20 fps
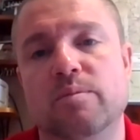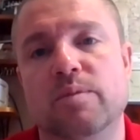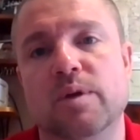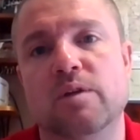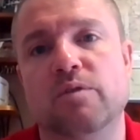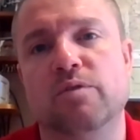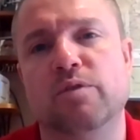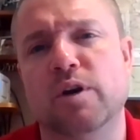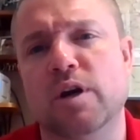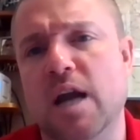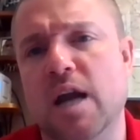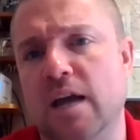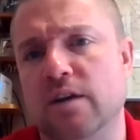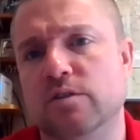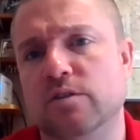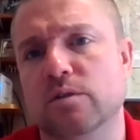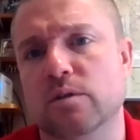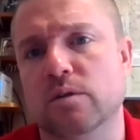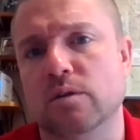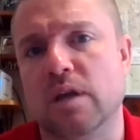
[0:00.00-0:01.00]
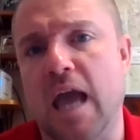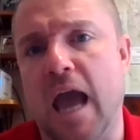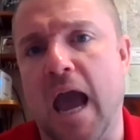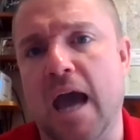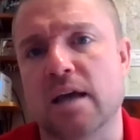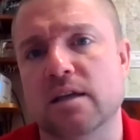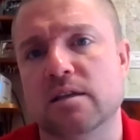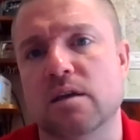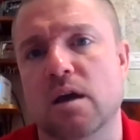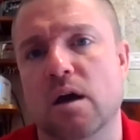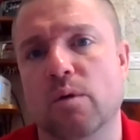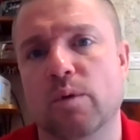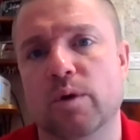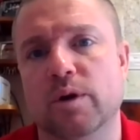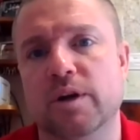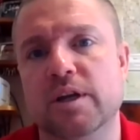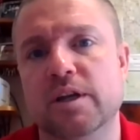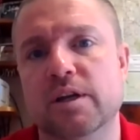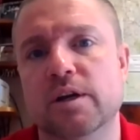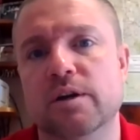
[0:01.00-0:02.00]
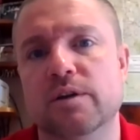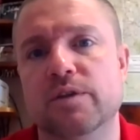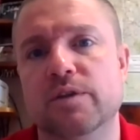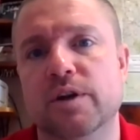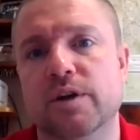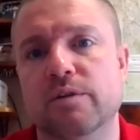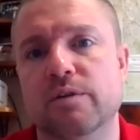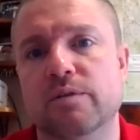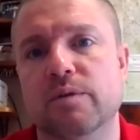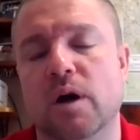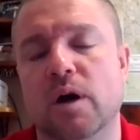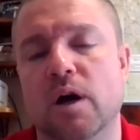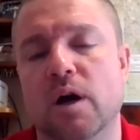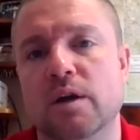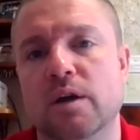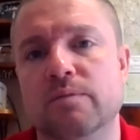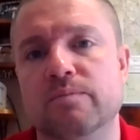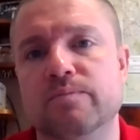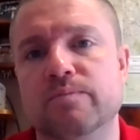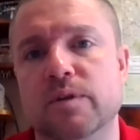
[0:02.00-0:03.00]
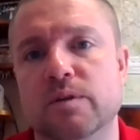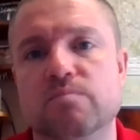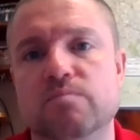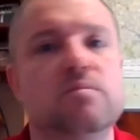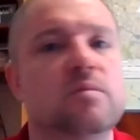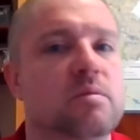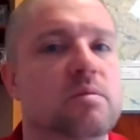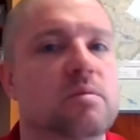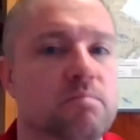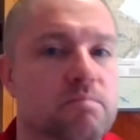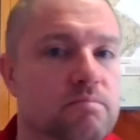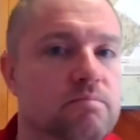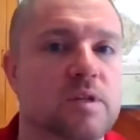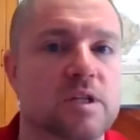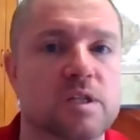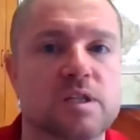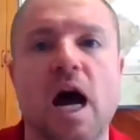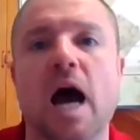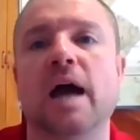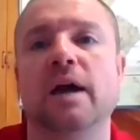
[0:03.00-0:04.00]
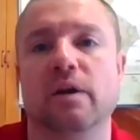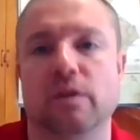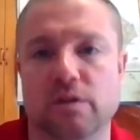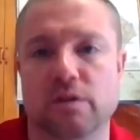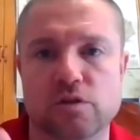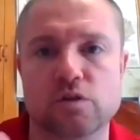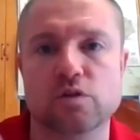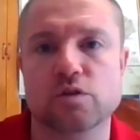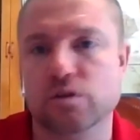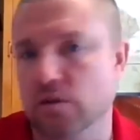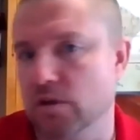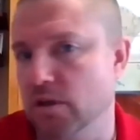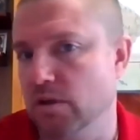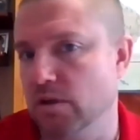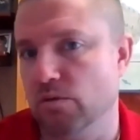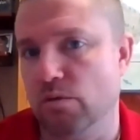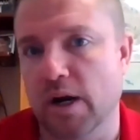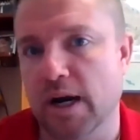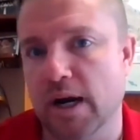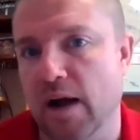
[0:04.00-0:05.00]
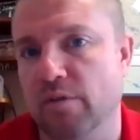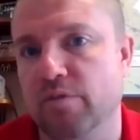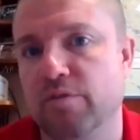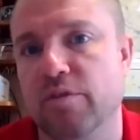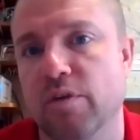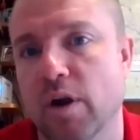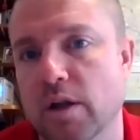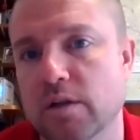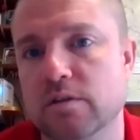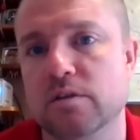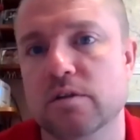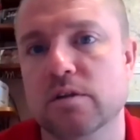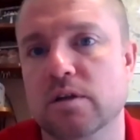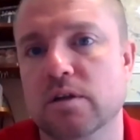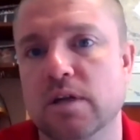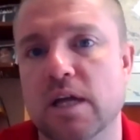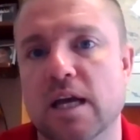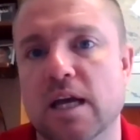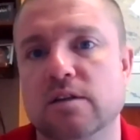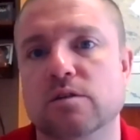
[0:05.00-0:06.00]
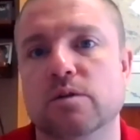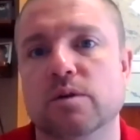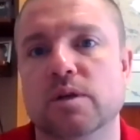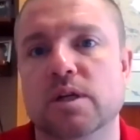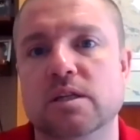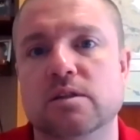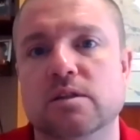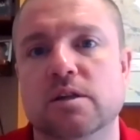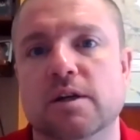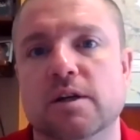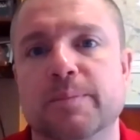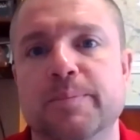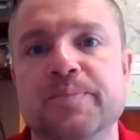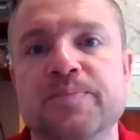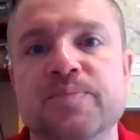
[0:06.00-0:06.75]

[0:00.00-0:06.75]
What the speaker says: And for a natural gas hot water heater, the dial is usually right out front, so you can get to it easier.